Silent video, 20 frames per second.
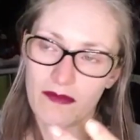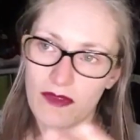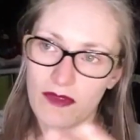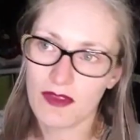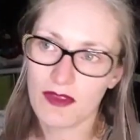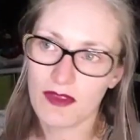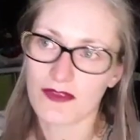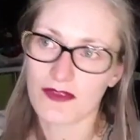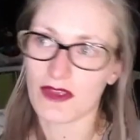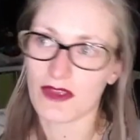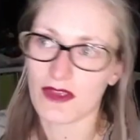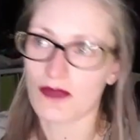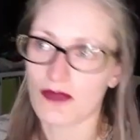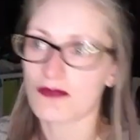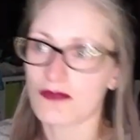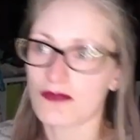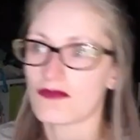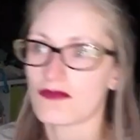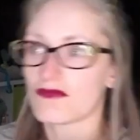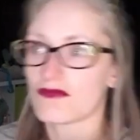So
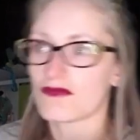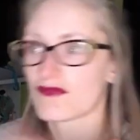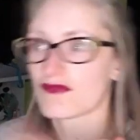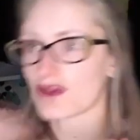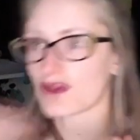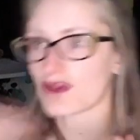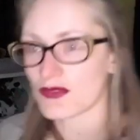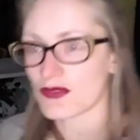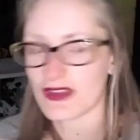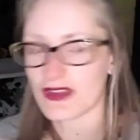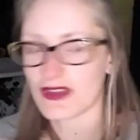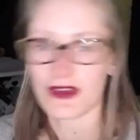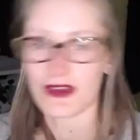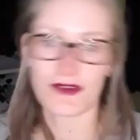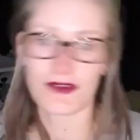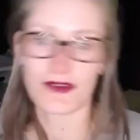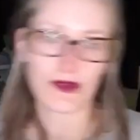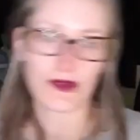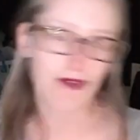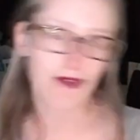salty enough to
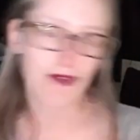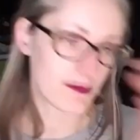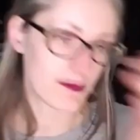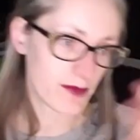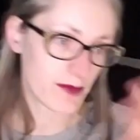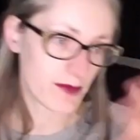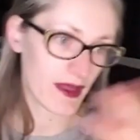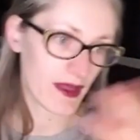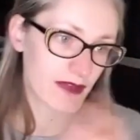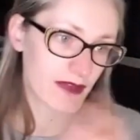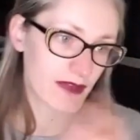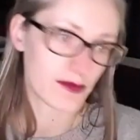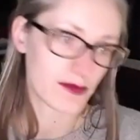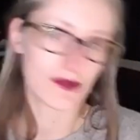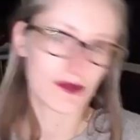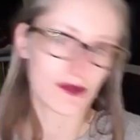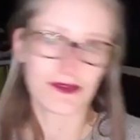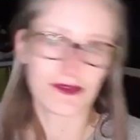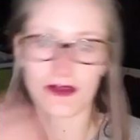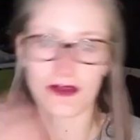have an impact, but not
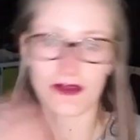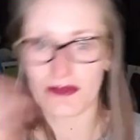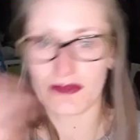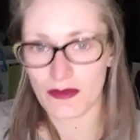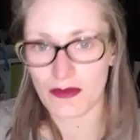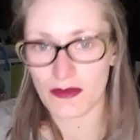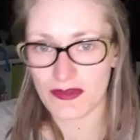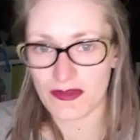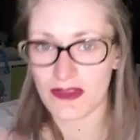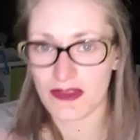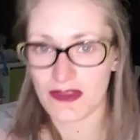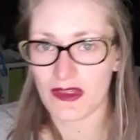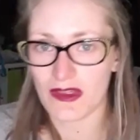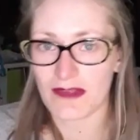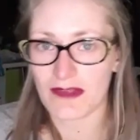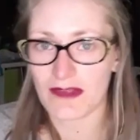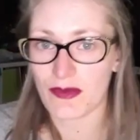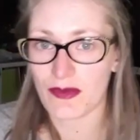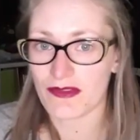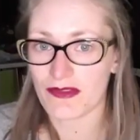so salty that it
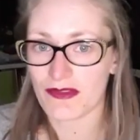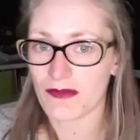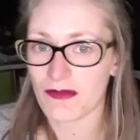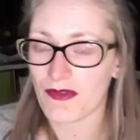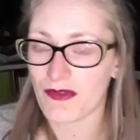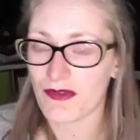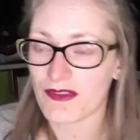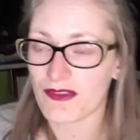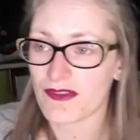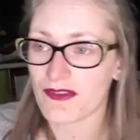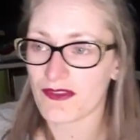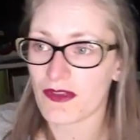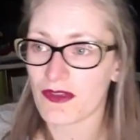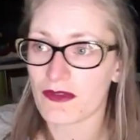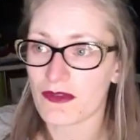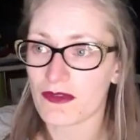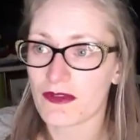puts him off his food.